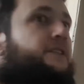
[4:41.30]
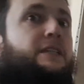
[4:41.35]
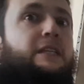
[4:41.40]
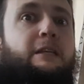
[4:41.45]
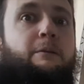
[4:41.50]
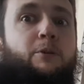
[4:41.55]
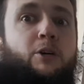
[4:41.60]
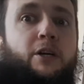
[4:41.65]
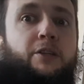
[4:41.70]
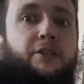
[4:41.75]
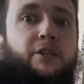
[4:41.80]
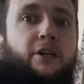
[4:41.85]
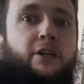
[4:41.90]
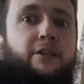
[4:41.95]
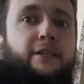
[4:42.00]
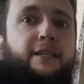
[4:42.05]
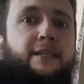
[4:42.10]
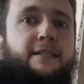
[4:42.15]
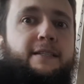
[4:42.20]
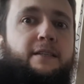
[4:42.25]
thing you might
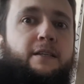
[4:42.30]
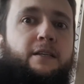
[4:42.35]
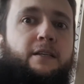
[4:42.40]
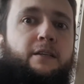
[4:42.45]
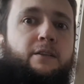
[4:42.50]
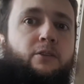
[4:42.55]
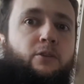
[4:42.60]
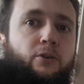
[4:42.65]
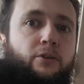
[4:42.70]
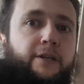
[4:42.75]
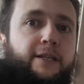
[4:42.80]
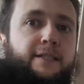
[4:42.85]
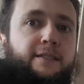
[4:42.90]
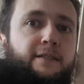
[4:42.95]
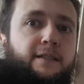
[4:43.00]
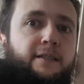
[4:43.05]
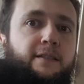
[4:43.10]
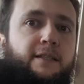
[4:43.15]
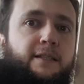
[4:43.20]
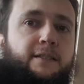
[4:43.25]
note is,
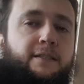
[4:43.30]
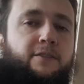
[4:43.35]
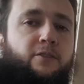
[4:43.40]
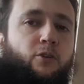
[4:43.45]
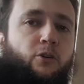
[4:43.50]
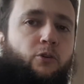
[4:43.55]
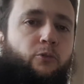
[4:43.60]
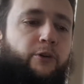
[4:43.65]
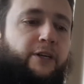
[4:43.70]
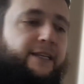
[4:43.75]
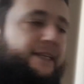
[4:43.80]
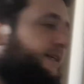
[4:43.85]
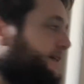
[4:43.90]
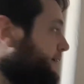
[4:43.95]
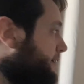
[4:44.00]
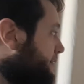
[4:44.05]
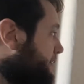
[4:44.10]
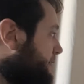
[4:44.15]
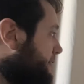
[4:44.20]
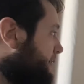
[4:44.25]
gloriously, this is
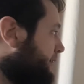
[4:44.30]
already